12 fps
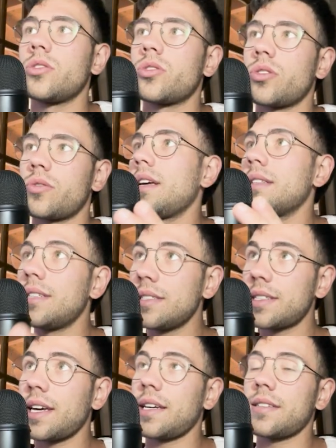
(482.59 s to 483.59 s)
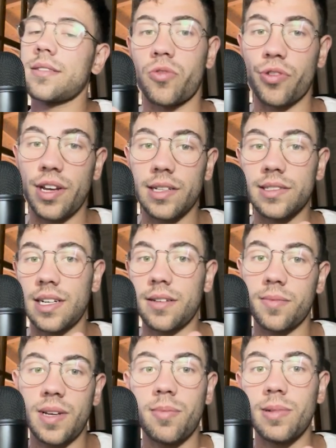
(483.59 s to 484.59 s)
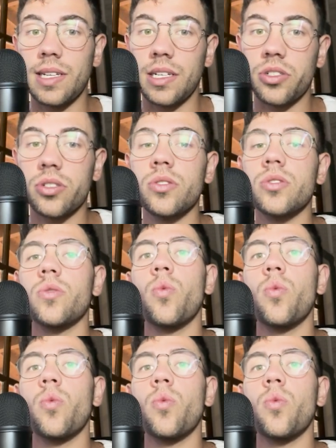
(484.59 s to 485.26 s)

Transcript: So in this case, real-time applications,